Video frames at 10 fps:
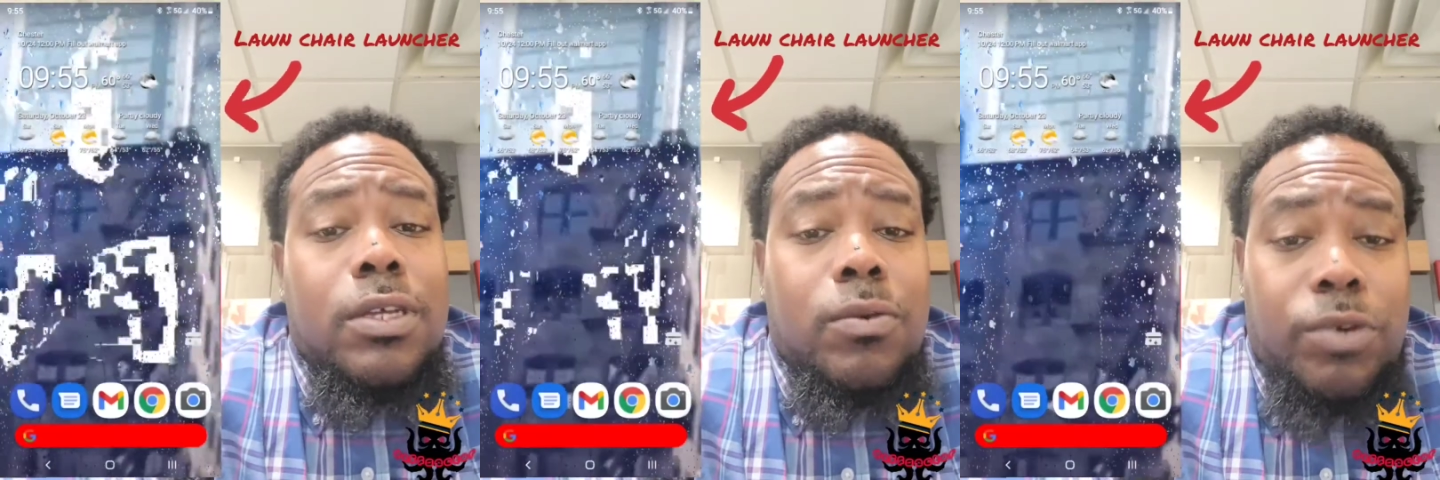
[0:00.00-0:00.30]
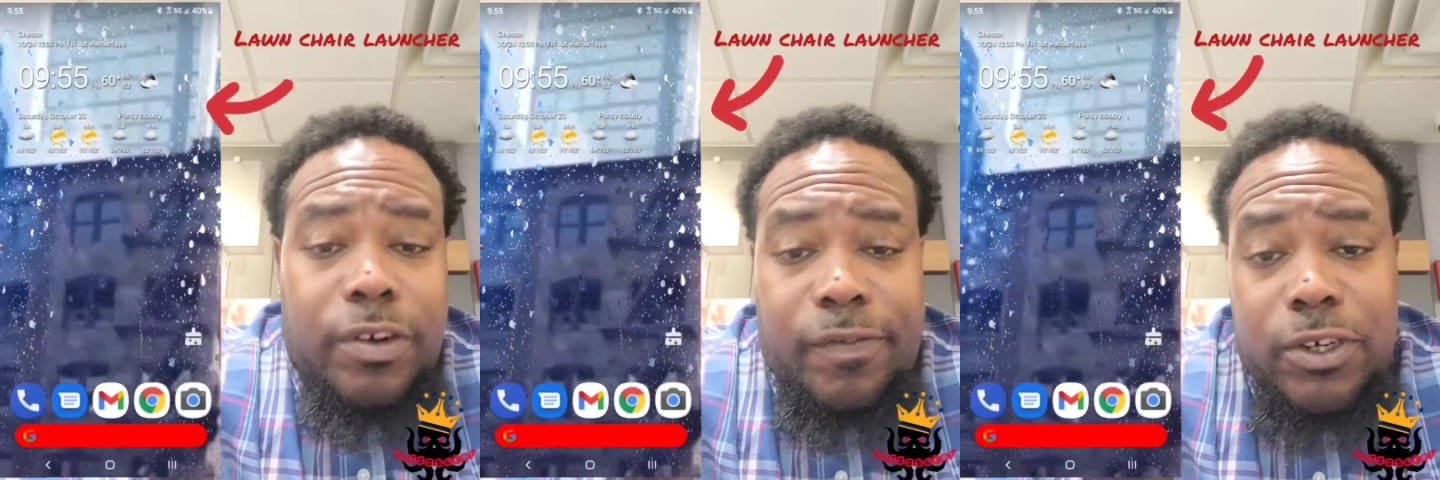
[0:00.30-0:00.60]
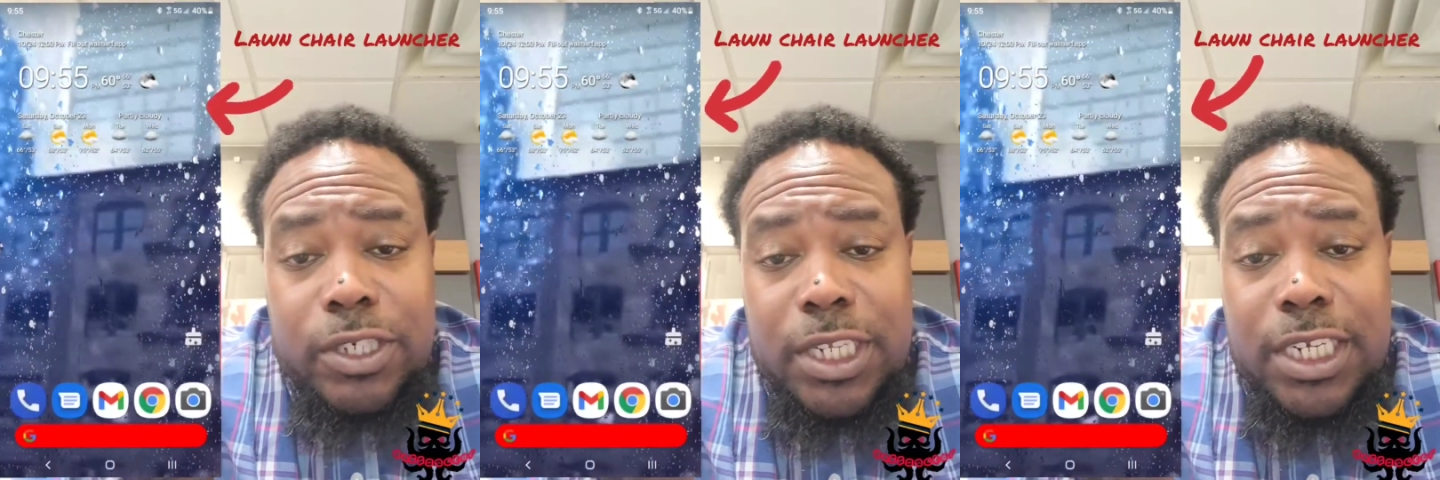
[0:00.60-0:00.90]
one of the
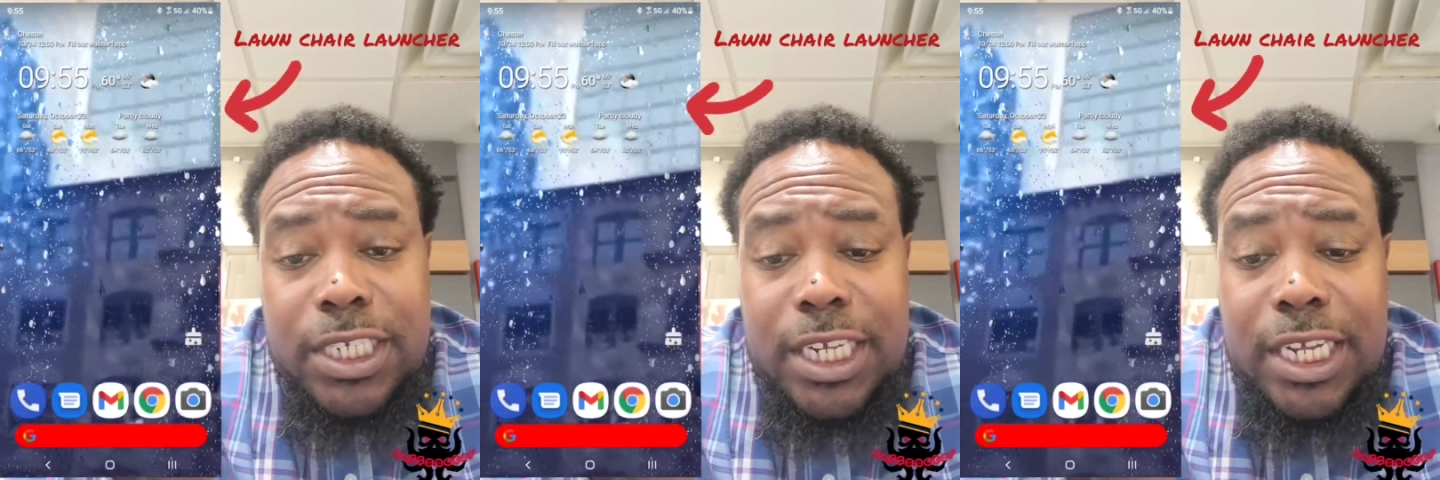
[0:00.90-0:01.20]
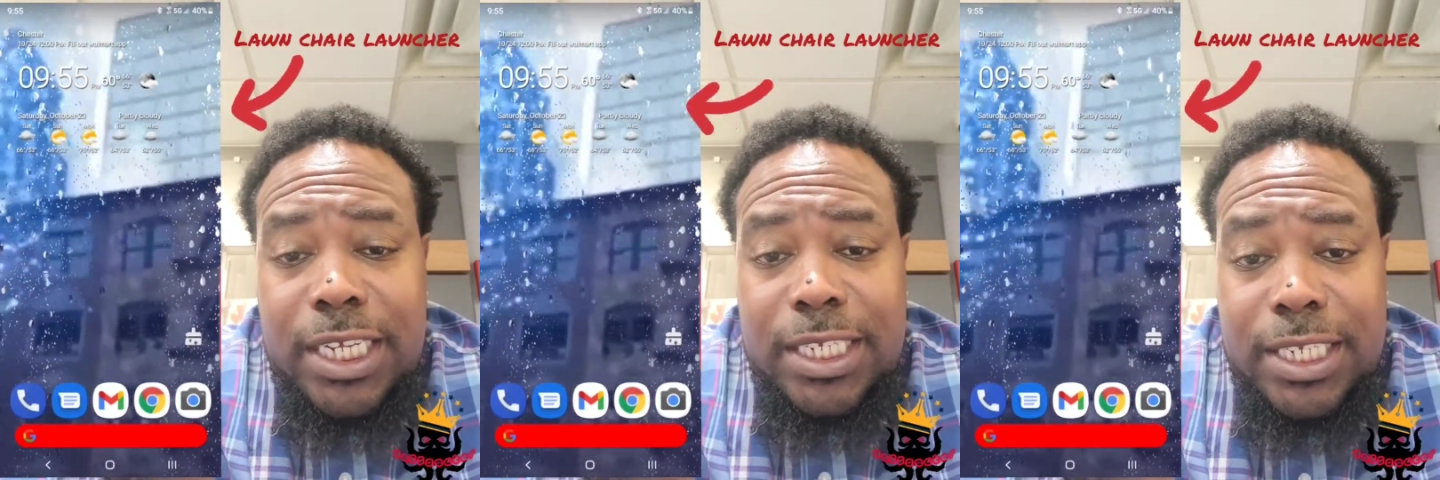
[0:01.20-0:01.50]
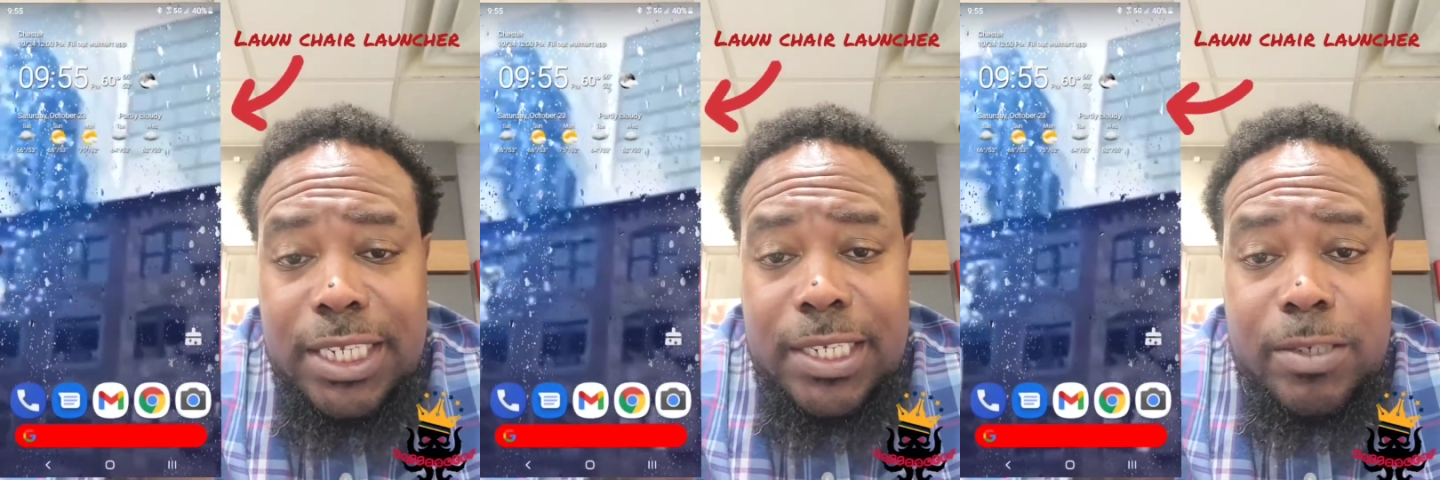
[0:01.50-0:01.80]
first things I
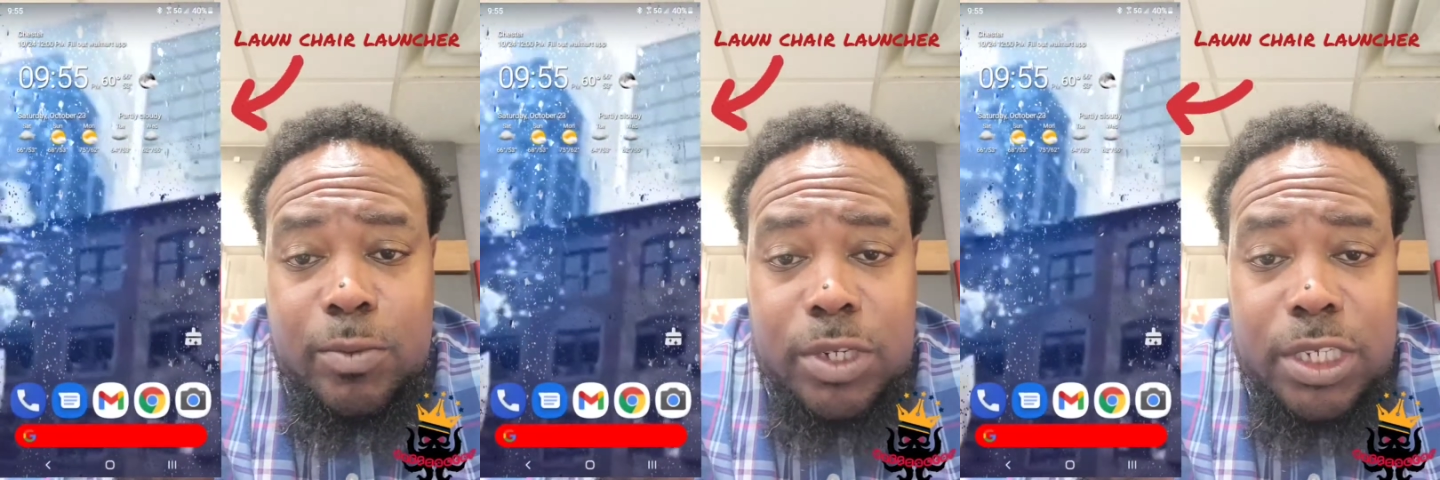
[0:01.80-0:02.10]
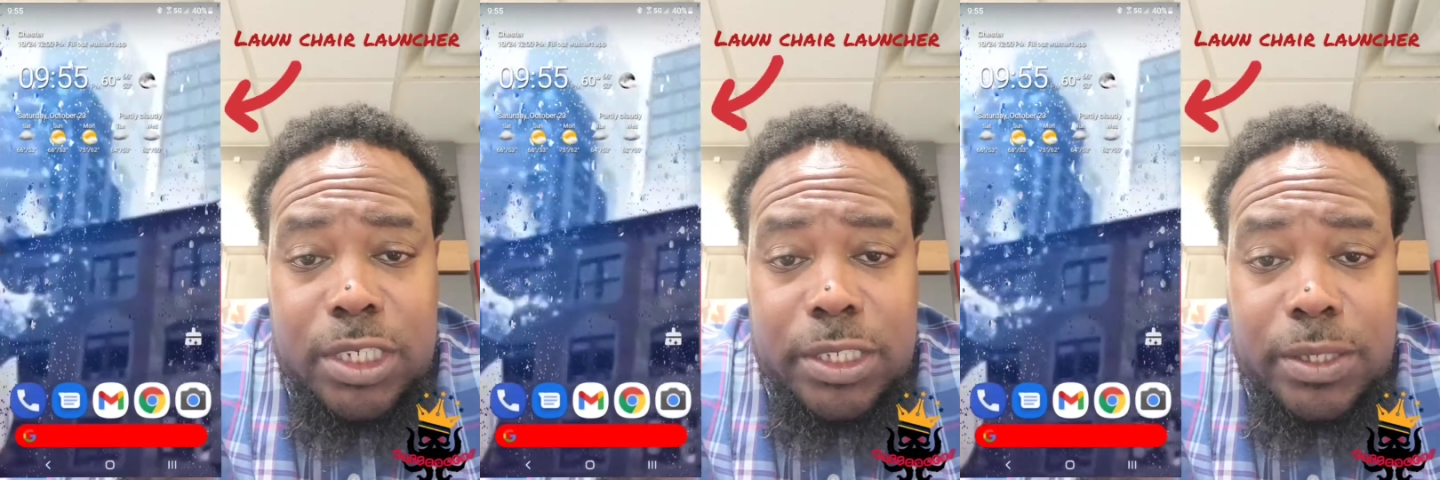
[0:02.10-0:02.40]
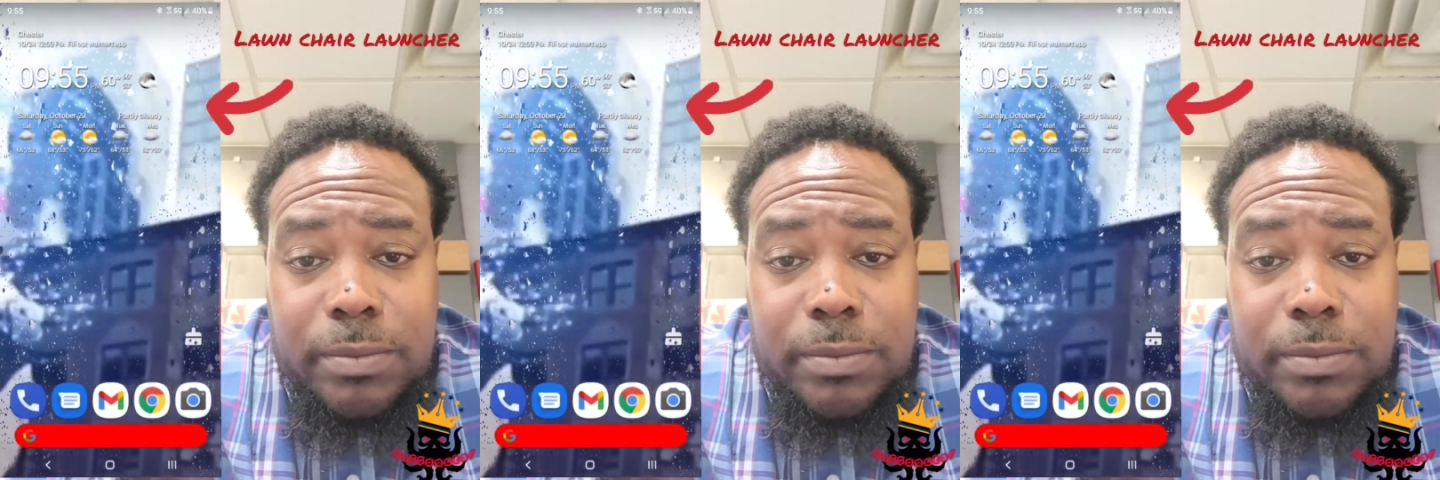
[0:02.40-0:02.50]
did was